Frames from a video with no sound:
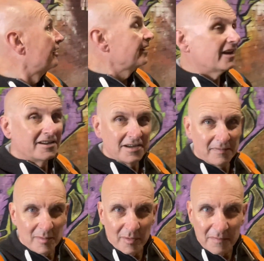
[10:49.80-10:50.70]
Yeah,
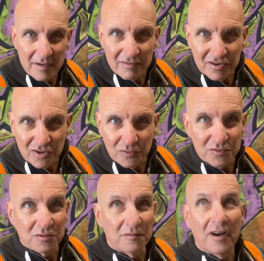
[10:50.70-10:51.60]
definitely my favourite tunnel
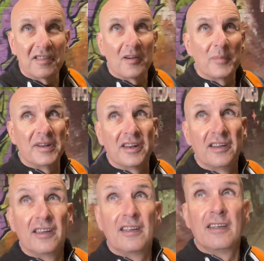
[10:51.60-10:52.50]
so far that I've been in.
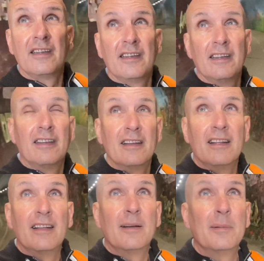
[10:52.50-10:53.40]

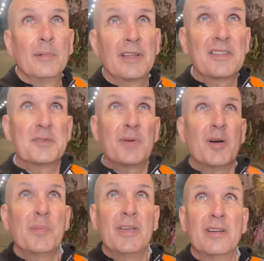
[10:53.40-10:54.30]
Look at this bit up
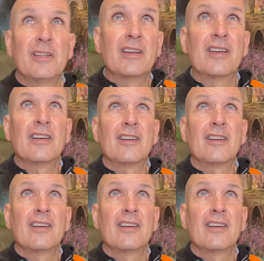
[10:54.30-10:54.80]
here, look.